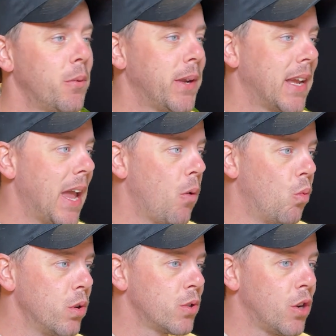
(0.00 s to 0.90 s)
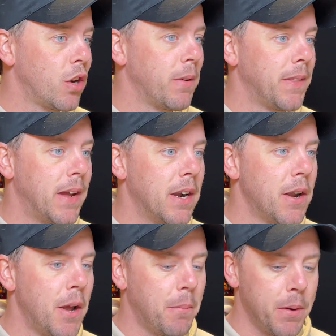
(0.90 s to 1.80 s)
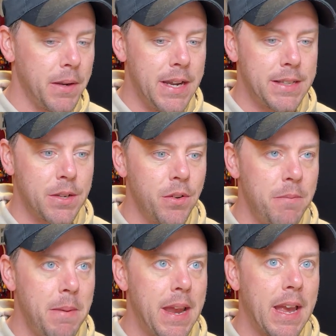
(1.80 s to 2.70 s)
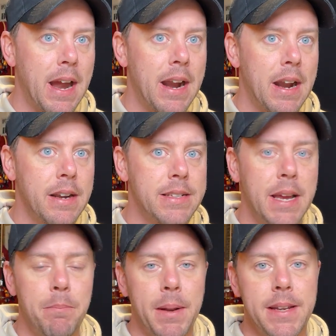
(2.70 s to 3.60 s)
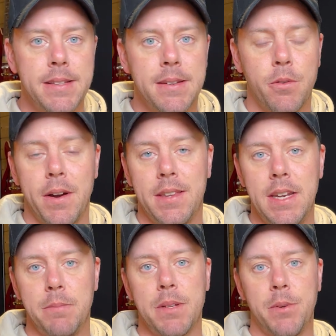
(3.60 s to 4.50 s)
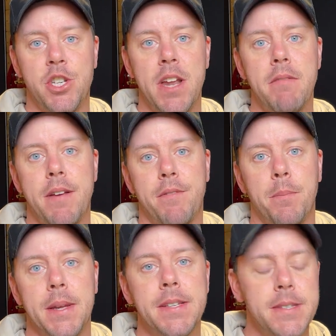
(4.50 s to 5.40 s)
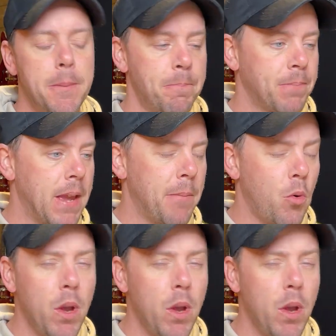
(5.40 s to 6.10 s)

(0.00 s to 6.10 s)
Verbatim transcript: We can get one color in there, but it's going to make our templates or our themes that we generate from this um, quite